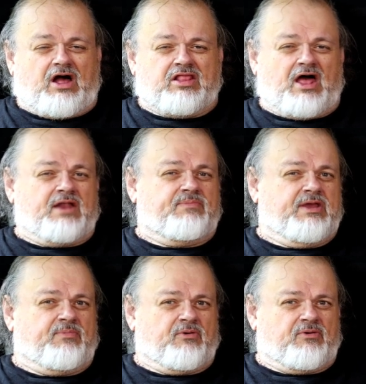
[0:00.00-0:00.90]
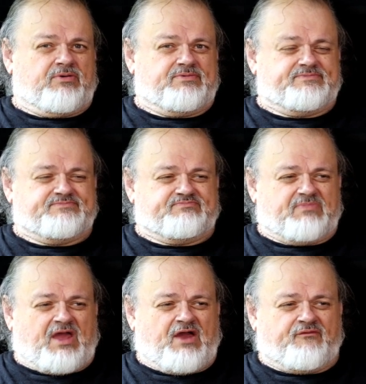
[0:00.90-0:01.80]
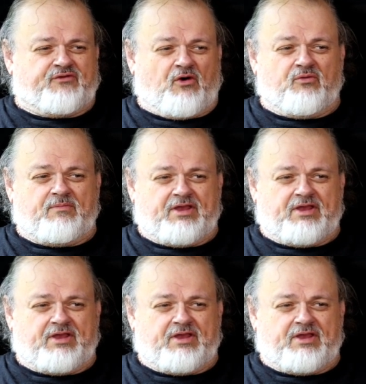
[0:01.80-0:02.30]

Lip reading: a lot of people have told